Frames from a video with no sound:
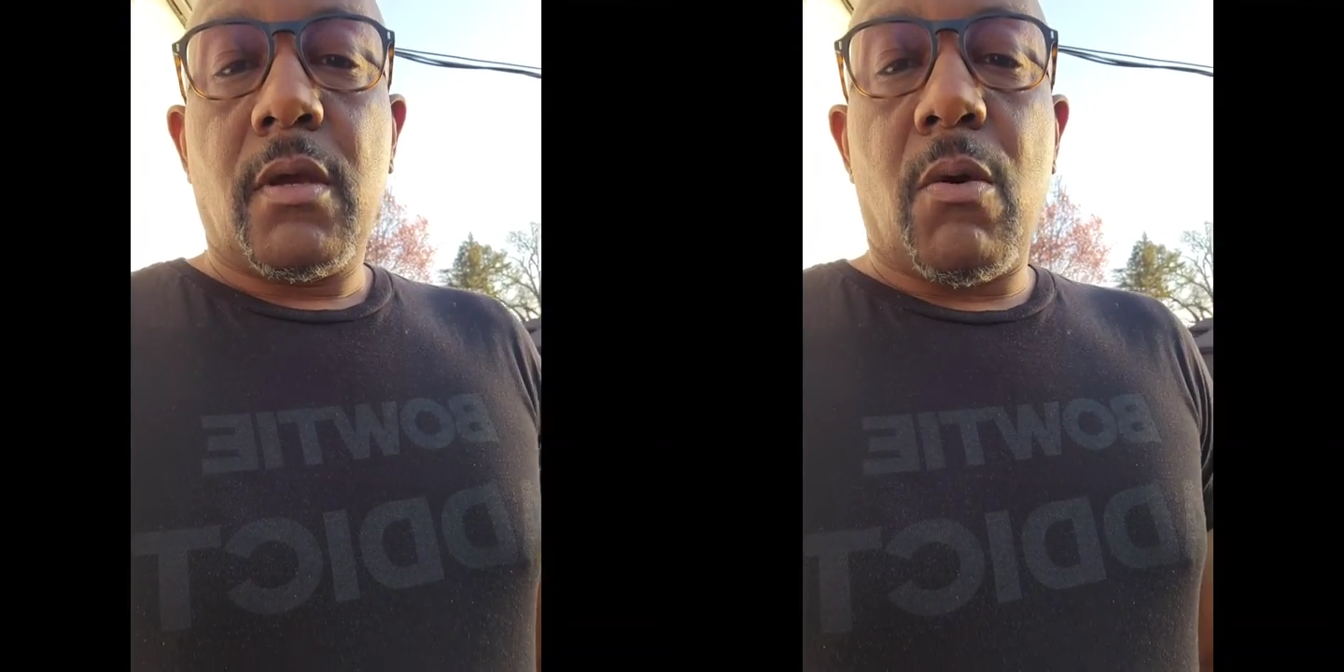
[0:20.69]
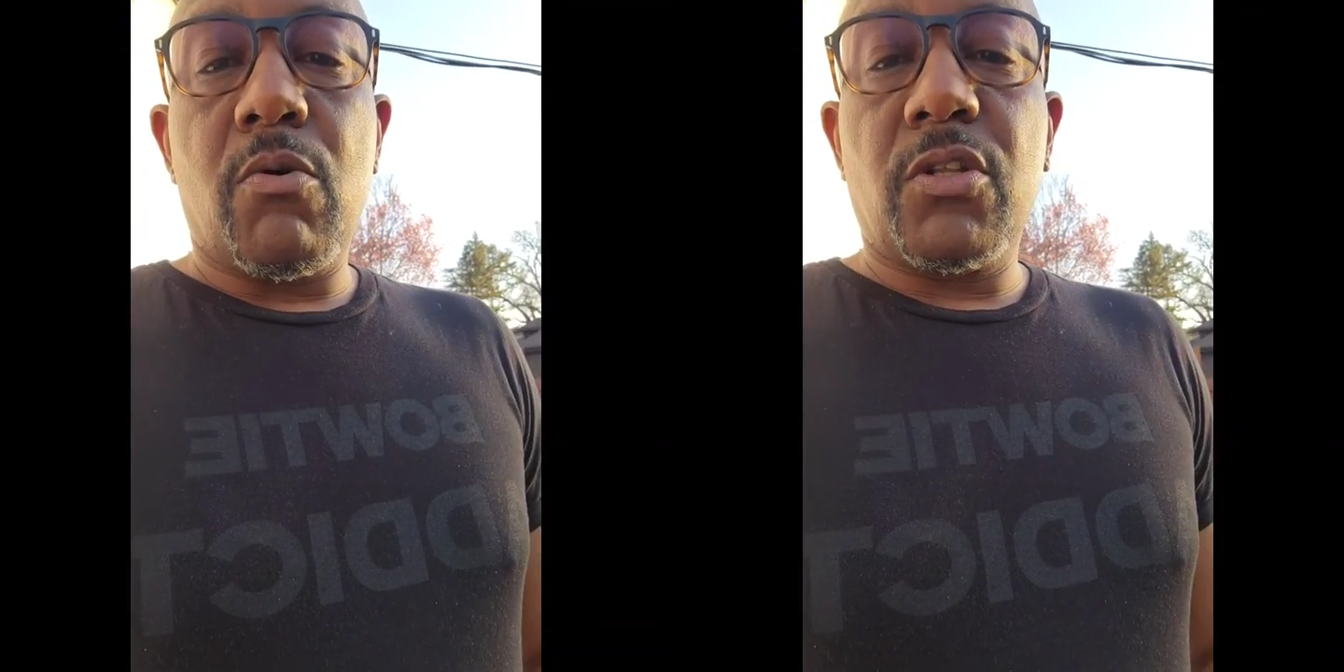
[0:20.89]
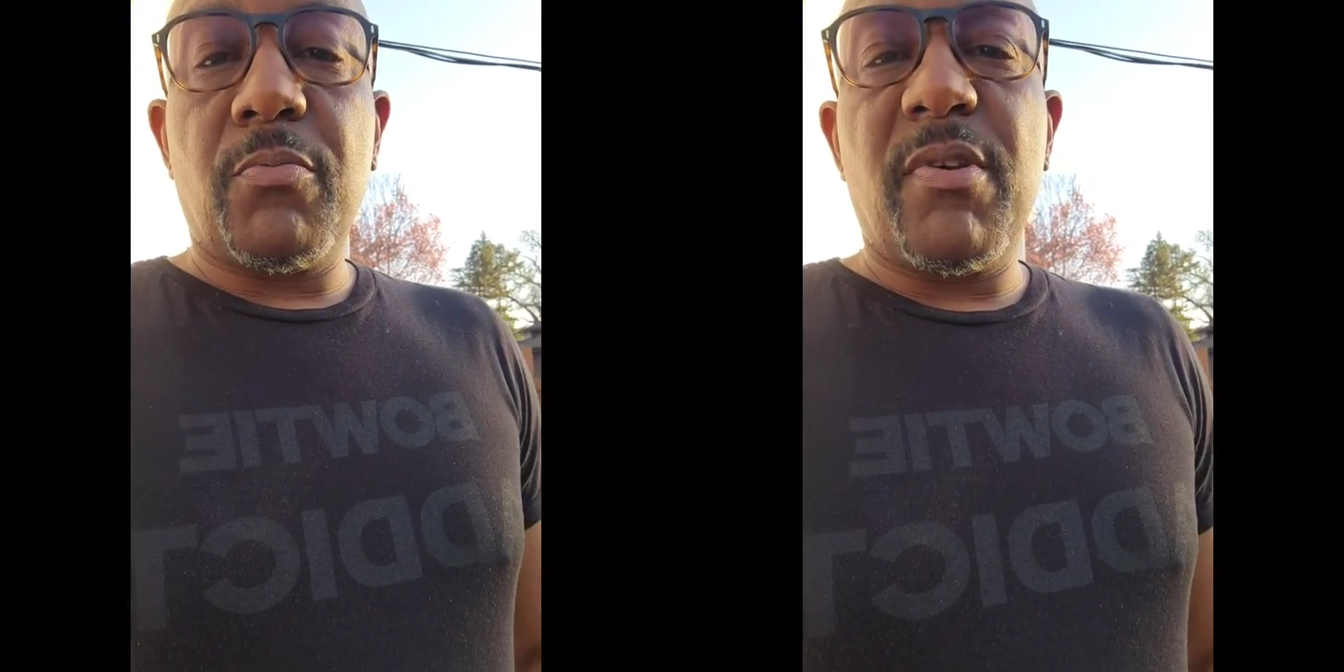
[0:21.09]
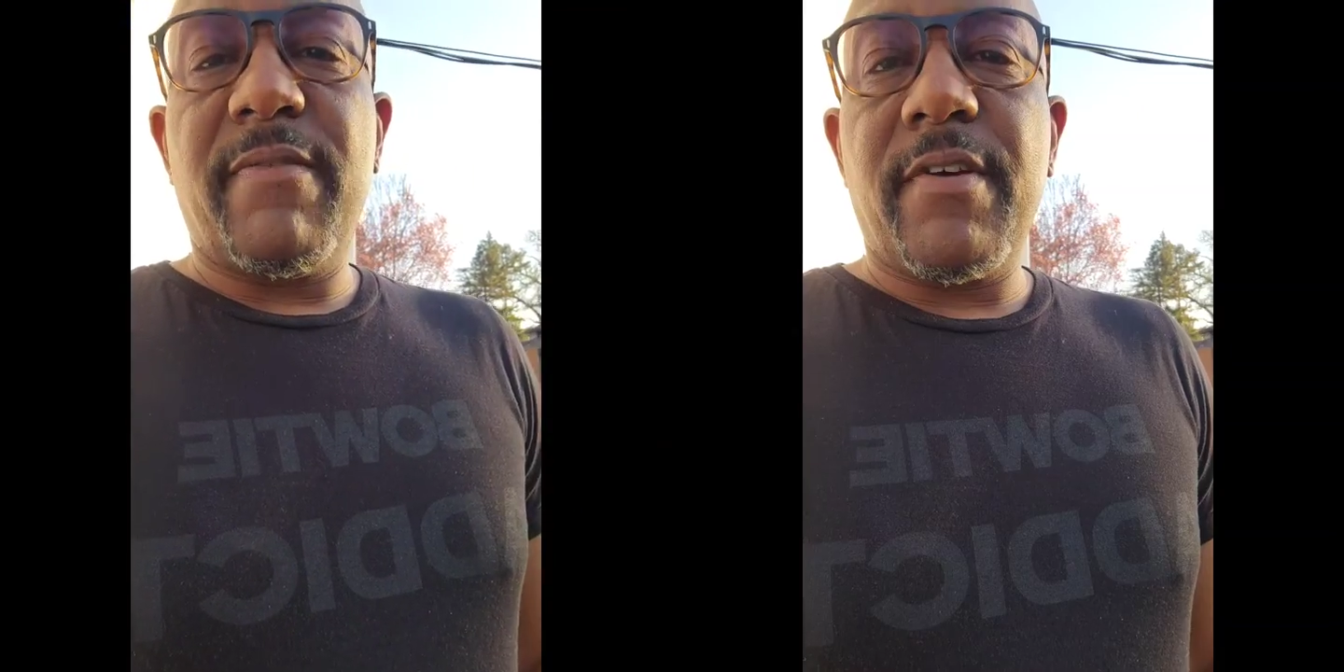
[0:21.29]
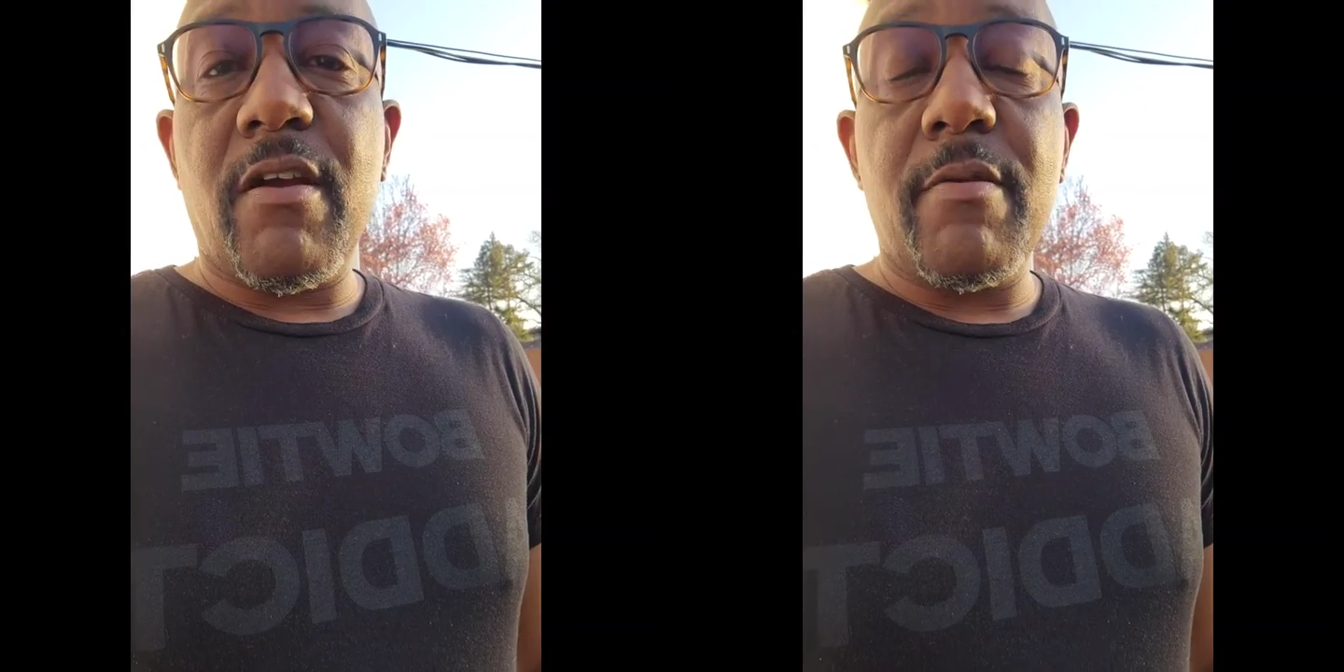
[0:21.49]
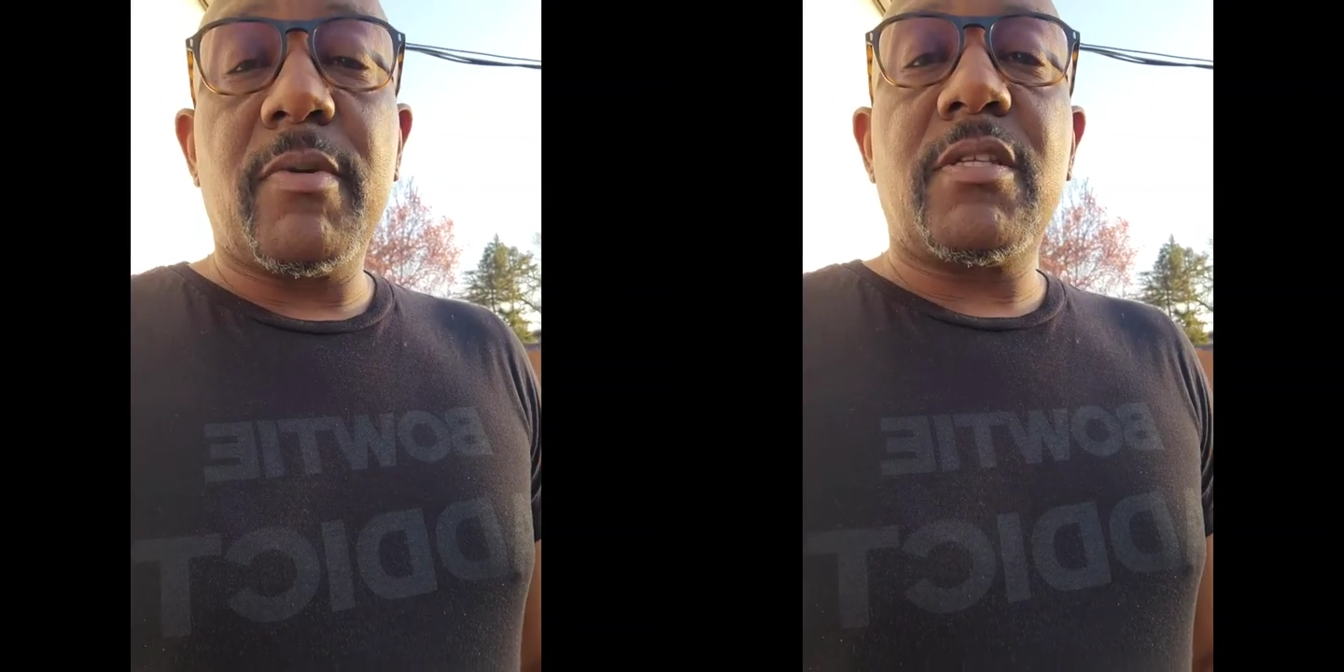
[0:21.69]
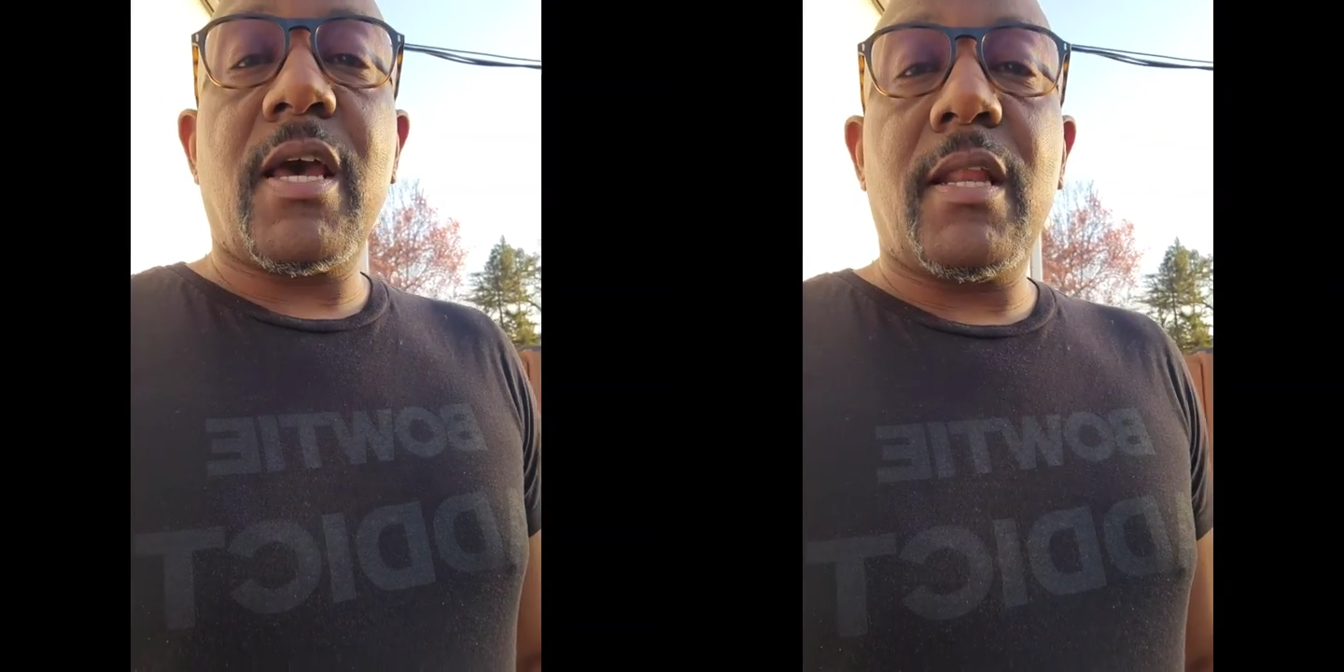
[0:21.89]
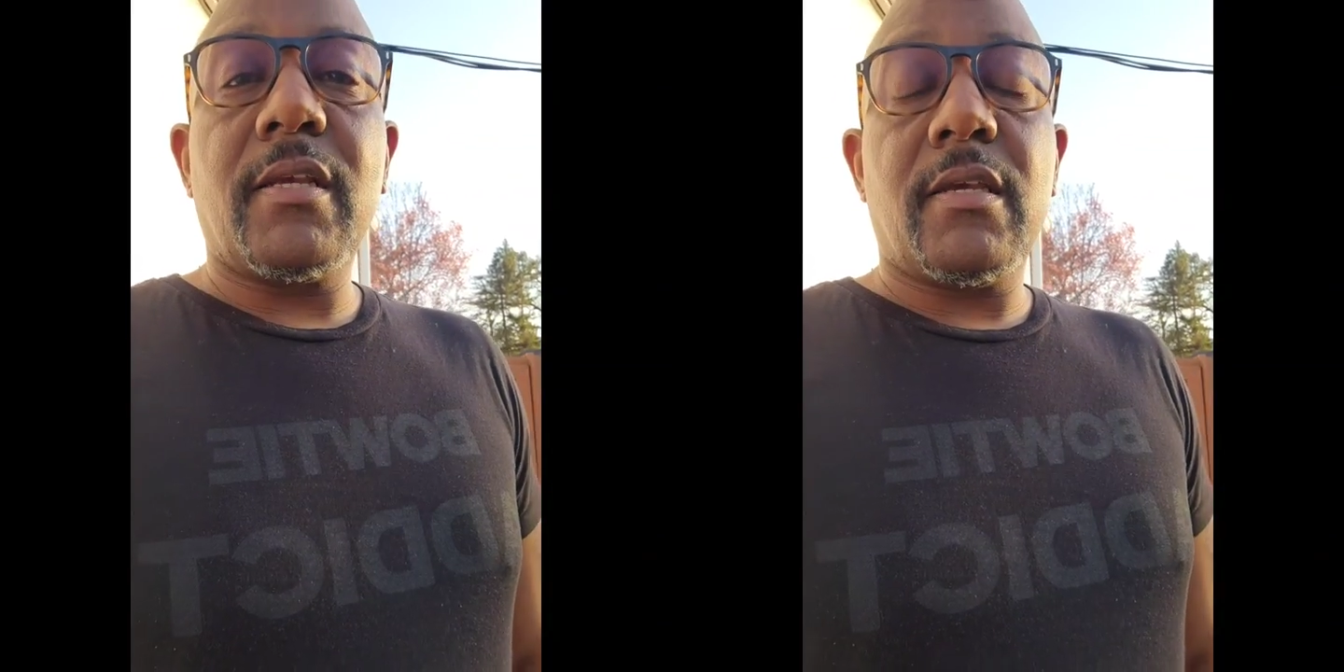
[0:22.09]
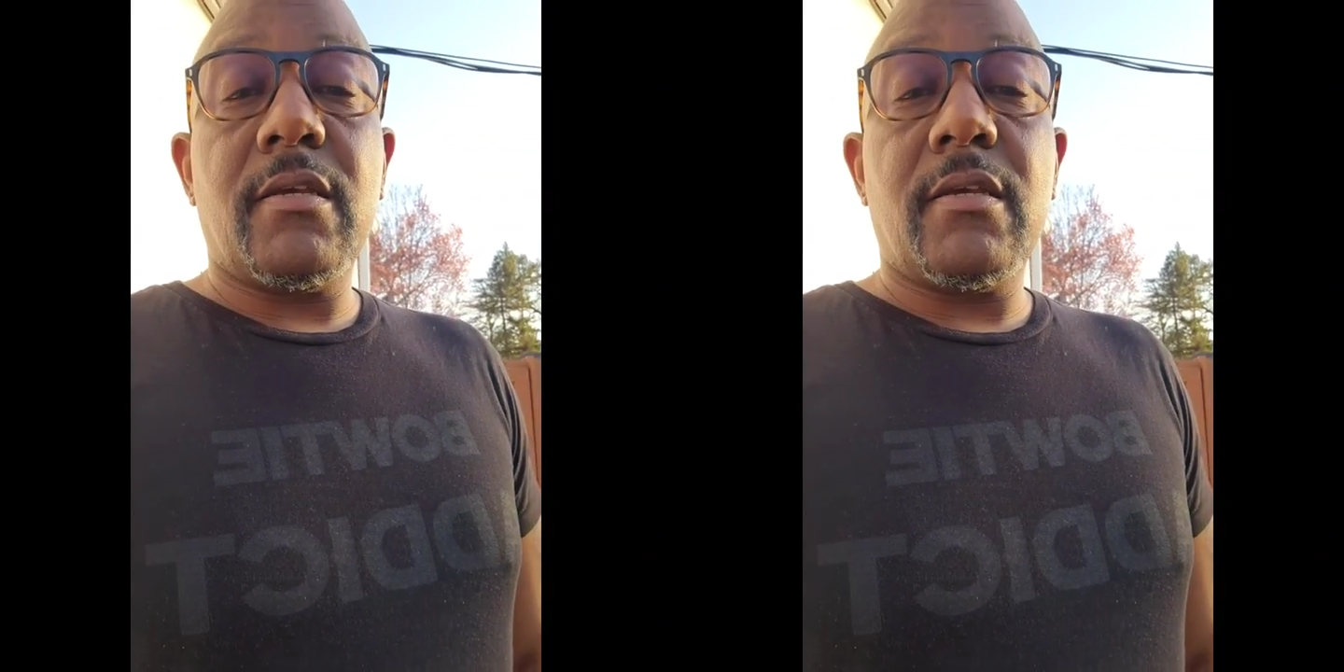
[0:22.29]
I want it to be very metallic